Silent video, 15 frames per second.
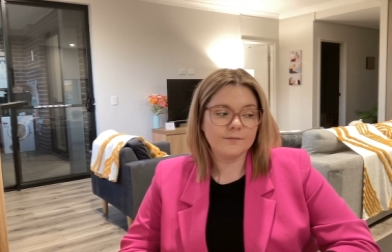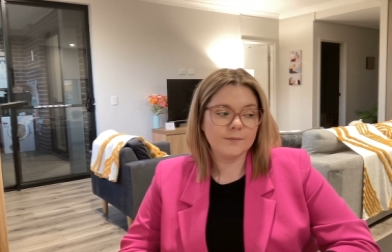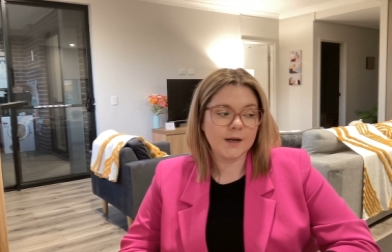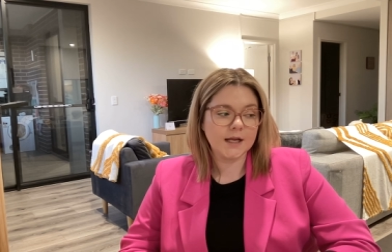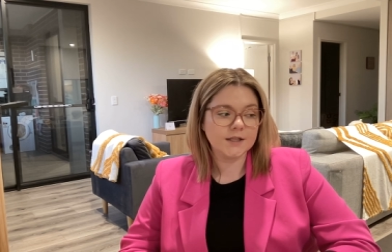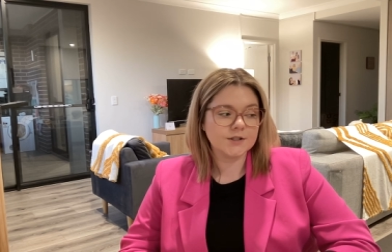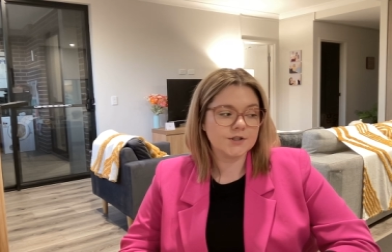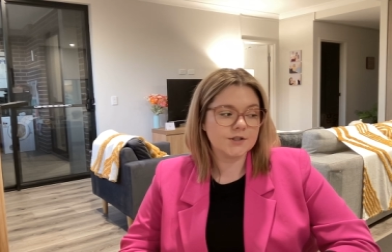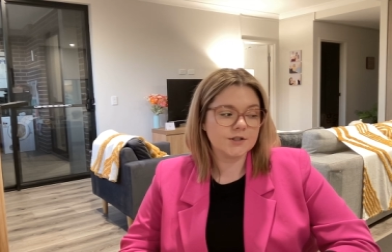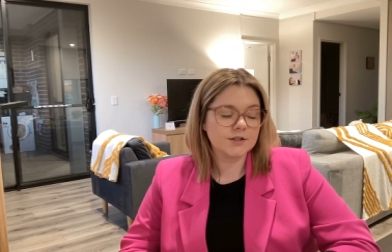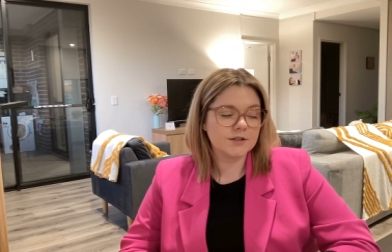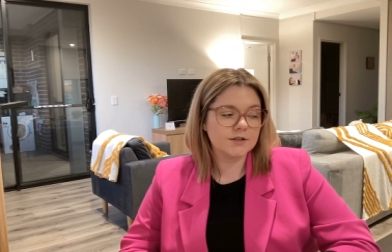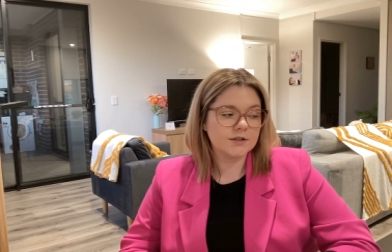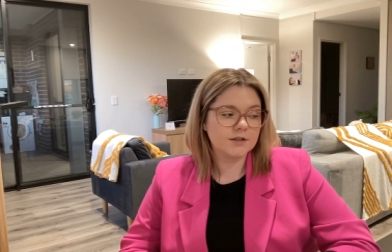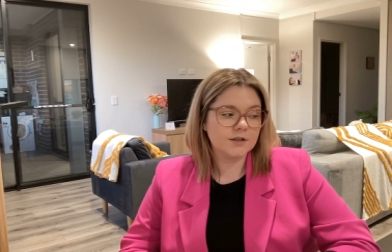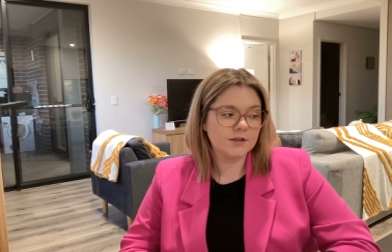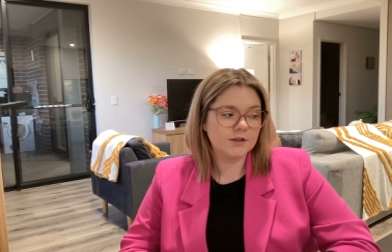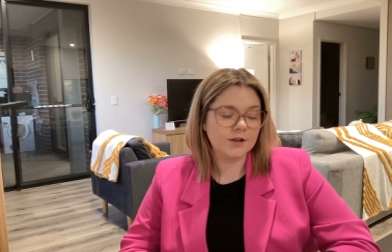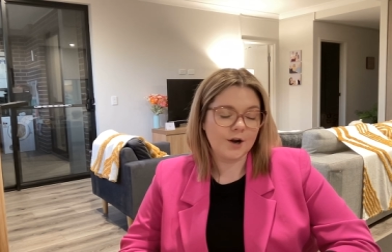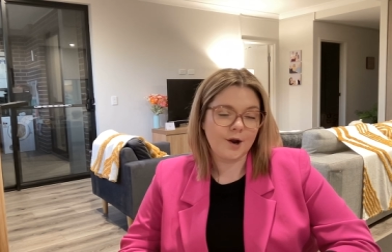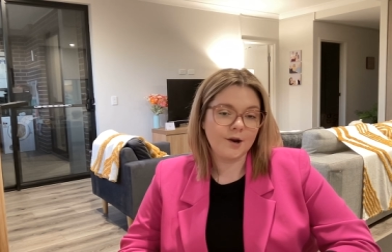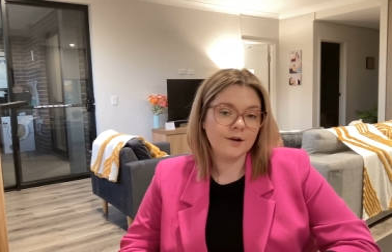which,
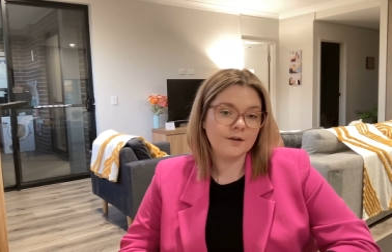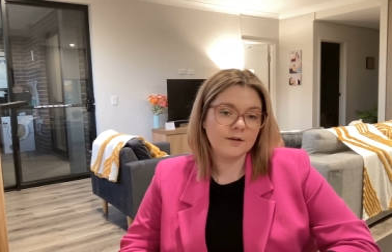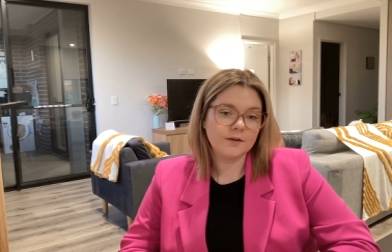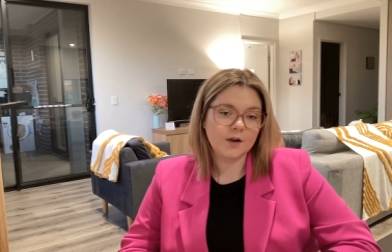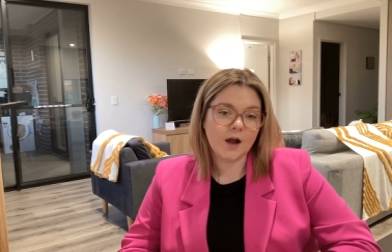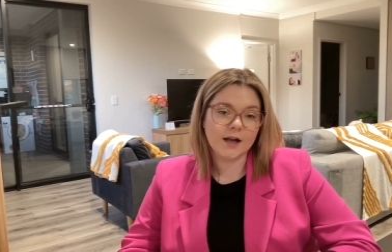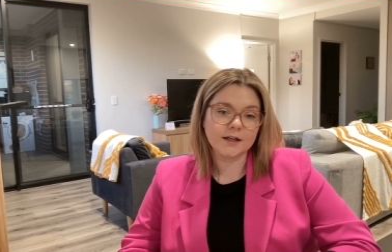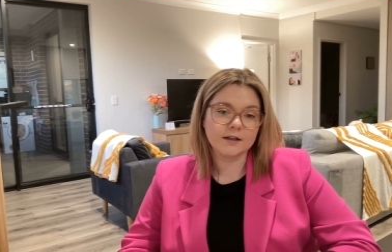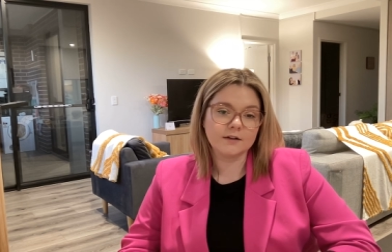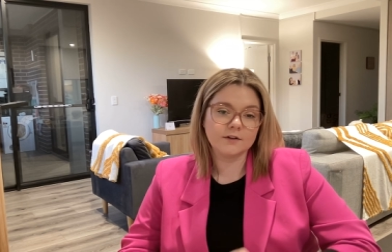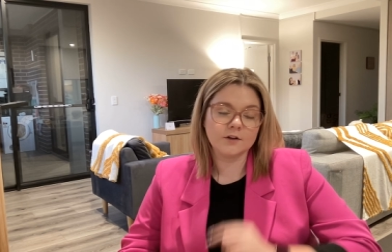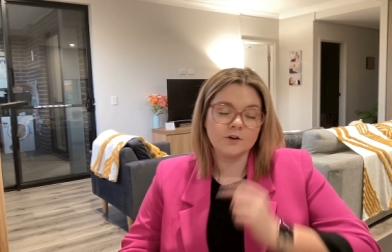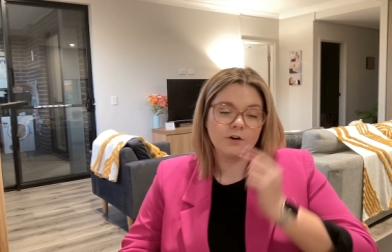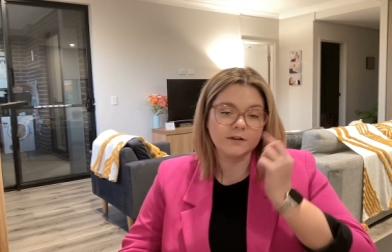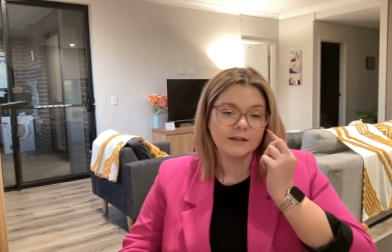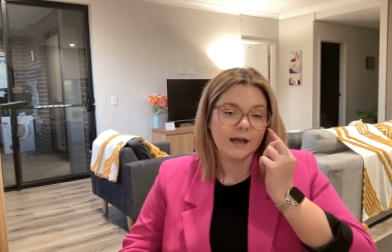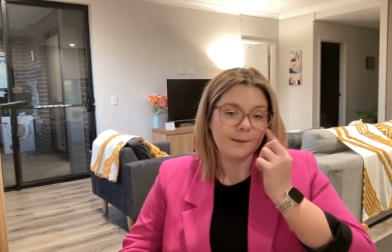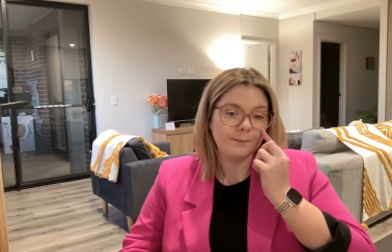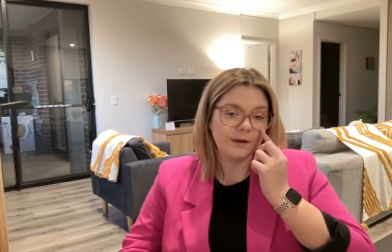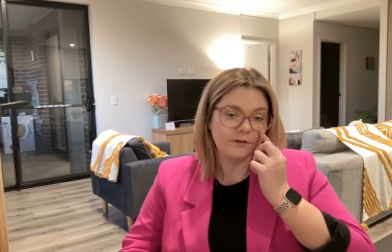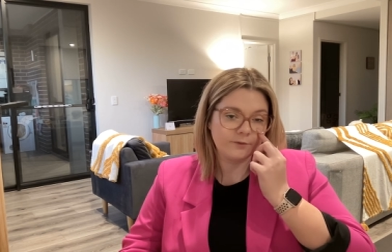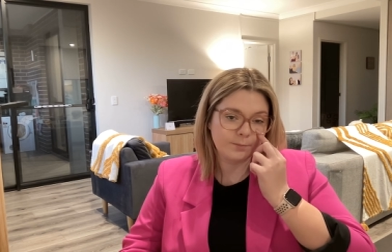you know, kind of you got
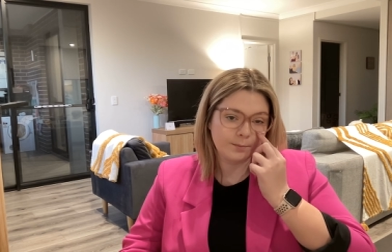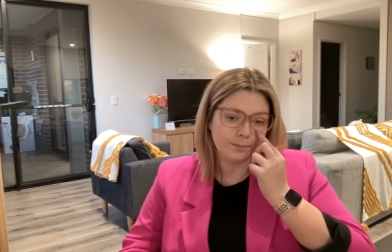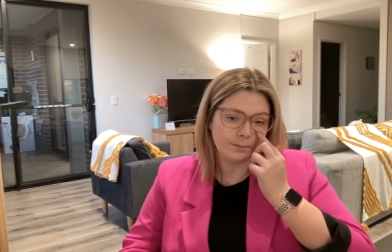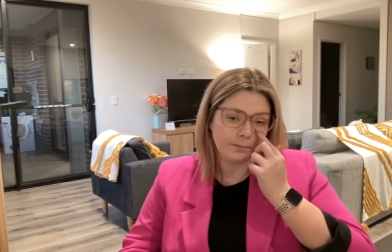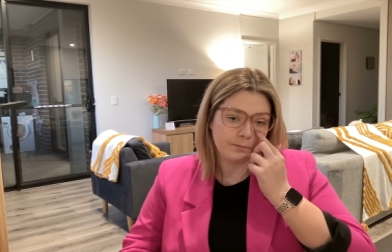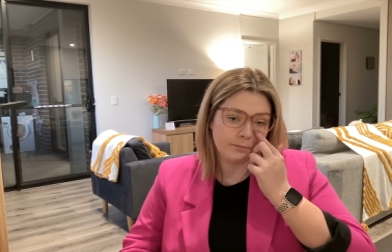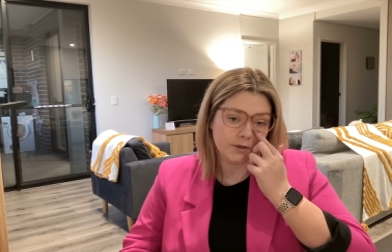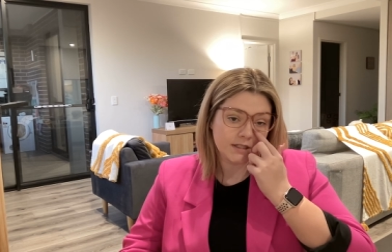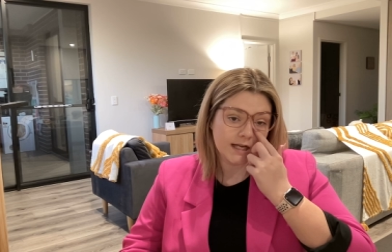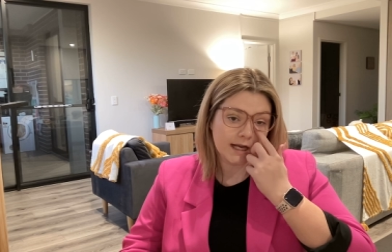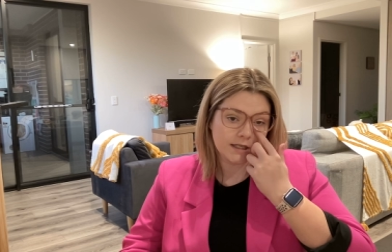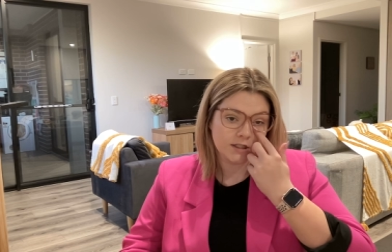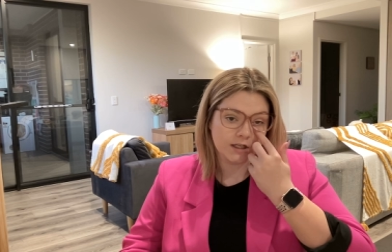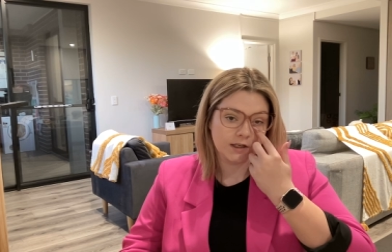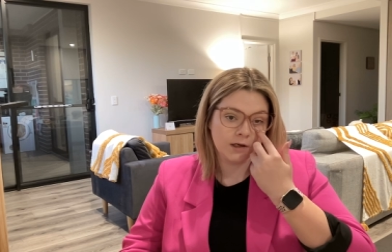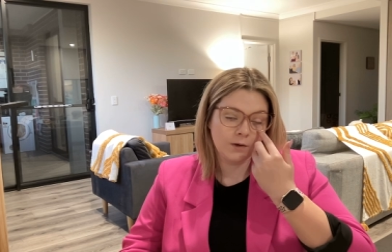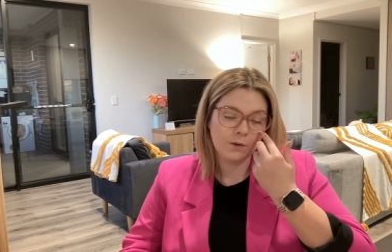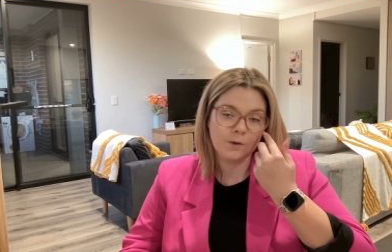that bit of protection.